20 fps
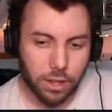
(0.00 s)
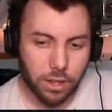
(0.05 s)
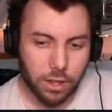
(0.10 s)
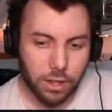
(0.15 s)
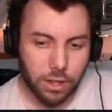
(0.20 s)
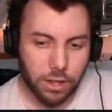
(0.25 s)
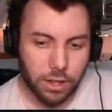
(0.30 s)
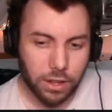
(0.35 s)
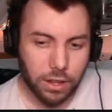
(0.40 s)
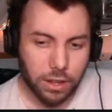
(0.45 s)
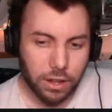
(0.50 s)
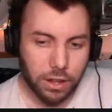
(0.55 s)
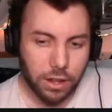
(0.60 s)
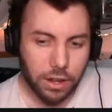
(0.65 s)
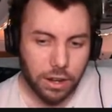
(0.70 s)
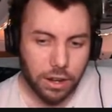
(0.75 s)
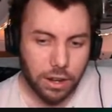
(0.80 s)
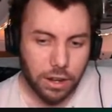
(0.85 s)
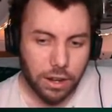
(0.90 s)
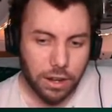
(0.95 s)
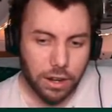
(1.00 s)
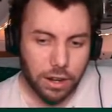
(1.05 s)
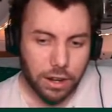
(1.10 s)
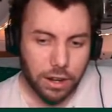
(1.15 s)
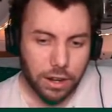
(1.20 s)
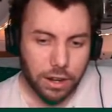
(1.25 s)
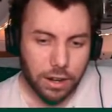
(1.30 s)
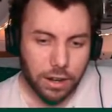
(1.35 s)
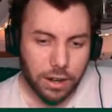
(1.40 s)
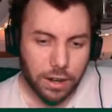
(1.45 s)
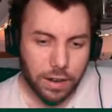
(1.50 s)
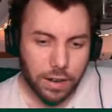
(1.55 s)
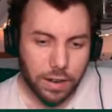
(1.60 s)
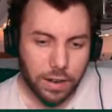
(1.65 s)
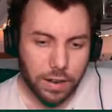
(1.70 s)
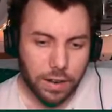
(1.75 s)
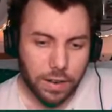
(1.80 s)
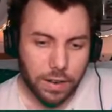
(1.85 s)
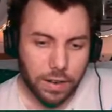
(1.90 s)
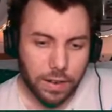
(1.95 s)

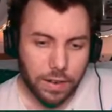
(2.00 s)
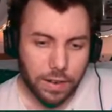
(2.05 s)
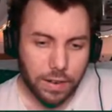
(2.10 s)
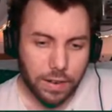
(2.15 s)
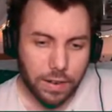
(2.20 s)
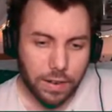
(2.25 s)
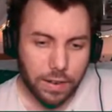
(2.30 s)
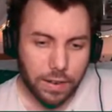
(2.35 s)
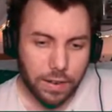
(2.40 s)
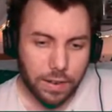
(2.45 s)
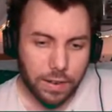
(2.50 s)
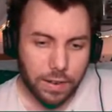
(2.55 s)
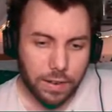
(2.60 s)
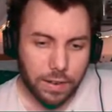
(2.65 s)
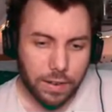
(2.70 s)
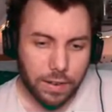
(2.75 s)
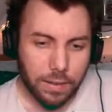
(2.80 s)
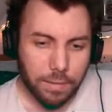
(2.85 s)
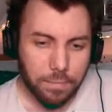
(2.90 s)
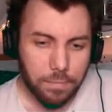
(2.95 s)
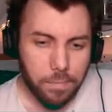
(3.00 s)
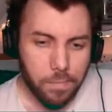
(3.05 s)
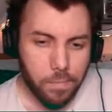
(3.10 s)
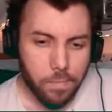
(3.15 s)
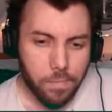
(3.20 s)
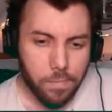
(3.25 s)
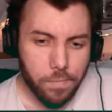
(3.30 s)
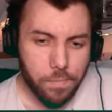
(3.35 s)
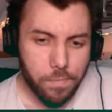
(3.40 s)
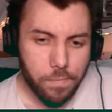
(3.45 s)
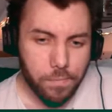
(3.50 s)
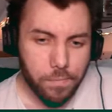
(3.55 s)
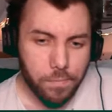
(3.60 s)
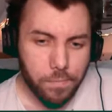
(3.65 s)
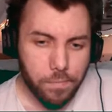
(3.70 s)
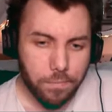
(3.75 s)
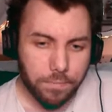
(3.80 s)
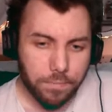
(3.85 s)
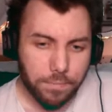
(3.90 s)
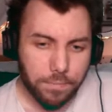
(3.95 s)

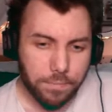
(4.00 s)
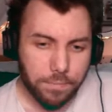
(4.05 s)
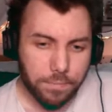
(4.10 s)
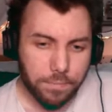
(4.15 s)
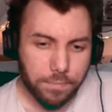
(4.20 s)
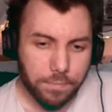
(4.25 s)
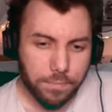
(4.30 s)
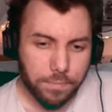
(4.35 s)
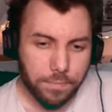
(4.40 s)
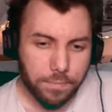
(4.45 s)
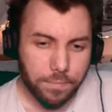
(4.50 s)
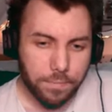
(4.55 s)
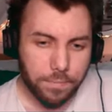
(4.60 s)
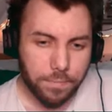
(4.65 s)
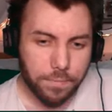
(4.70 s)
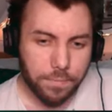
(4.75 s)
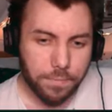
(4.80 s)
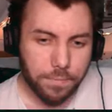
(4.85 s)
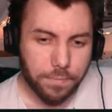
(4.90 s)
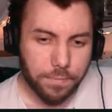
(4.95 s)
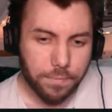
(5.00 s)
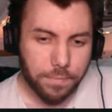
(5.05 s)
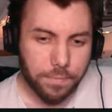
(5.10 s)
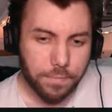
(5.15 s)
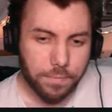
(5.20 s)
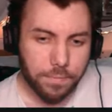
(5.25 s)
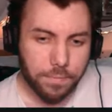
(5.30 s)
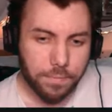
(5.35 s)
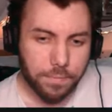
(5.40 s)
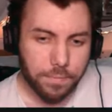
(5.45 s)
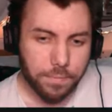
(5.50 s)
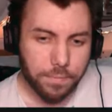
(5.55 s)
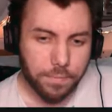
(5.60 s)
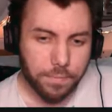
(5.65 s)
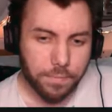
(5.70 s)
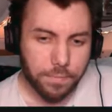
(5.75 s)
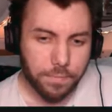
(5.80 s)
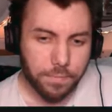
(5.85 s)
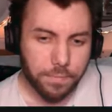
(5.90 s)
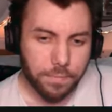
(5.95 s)

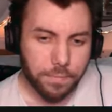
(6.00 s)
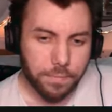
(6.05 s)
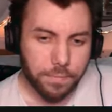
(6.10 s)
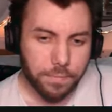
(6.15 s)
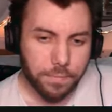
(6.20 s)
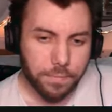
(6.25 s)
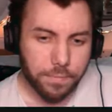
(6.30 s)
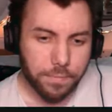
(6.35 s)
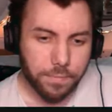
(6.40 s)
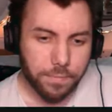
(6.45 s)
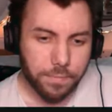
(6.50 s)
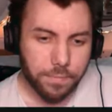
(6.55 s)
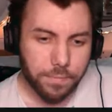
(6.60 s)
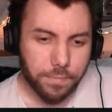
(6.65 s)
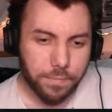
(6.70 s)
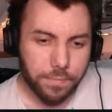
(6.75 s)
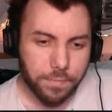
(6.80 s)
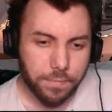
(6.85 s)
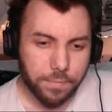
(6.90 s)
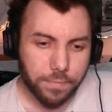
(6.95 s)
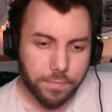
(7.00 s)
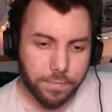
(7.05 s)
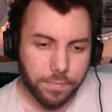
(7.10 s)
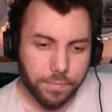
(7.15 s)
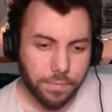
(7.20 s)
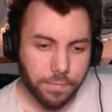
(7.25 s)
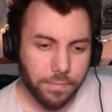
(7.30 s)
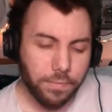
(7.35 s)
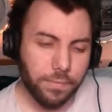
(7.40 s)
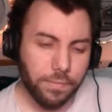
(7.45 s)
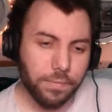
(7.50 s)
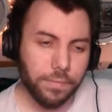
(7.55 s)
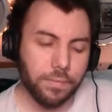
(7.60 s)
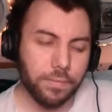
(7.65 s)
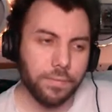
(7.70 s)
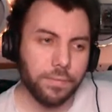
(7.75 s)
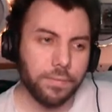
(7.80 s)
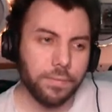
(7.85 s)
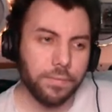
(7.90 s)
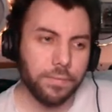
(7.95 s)
[no speech]